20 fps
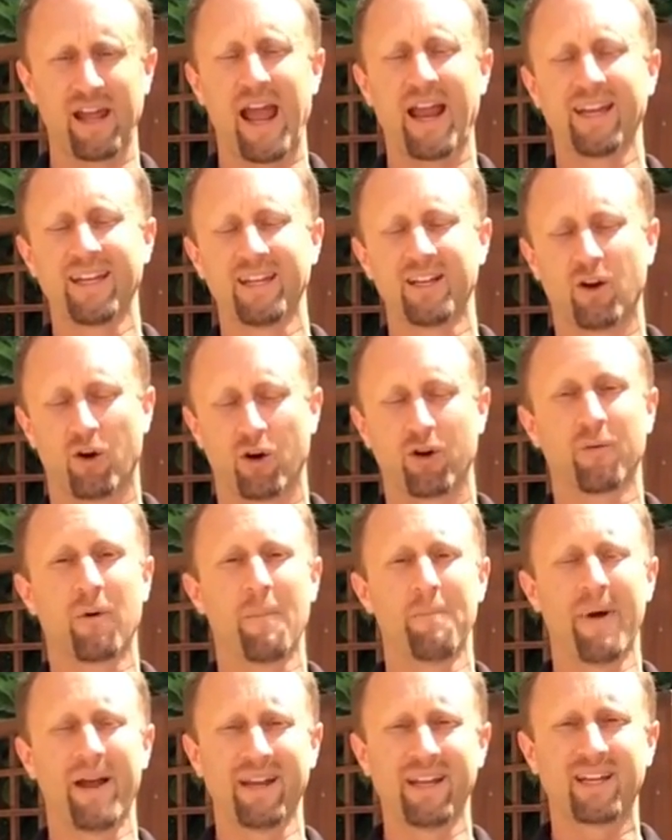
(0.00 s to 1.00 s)
any or
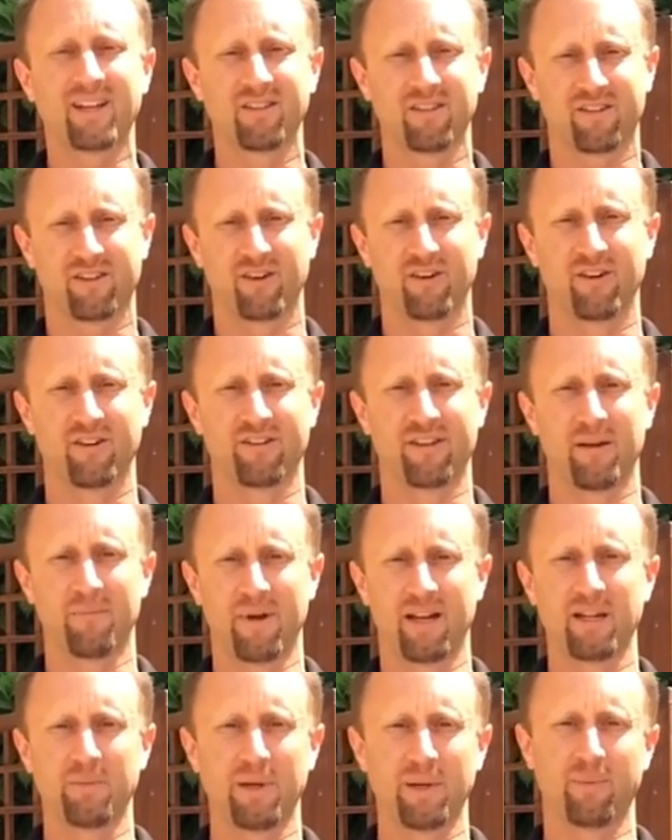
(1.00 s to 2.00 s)
many concerns
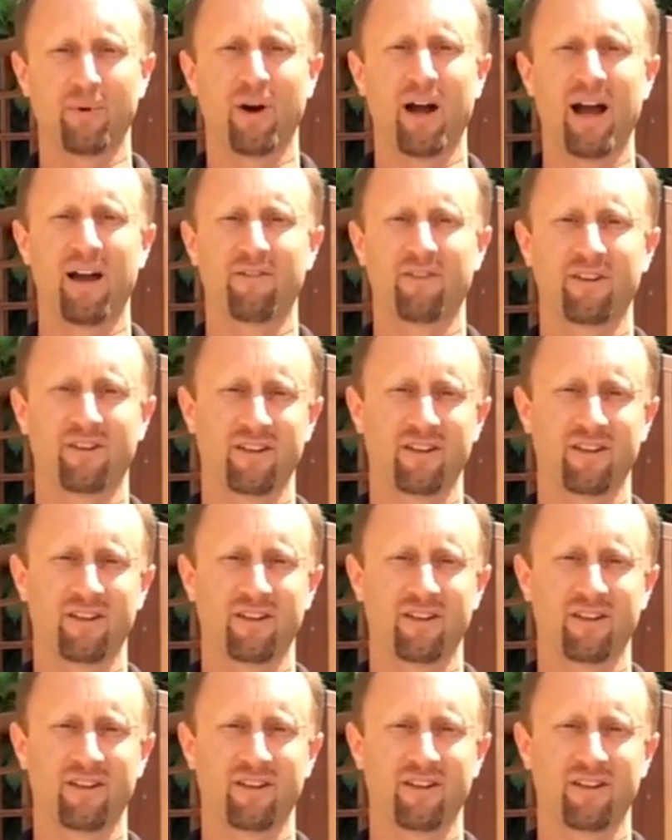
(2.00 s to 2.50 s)
that many people have,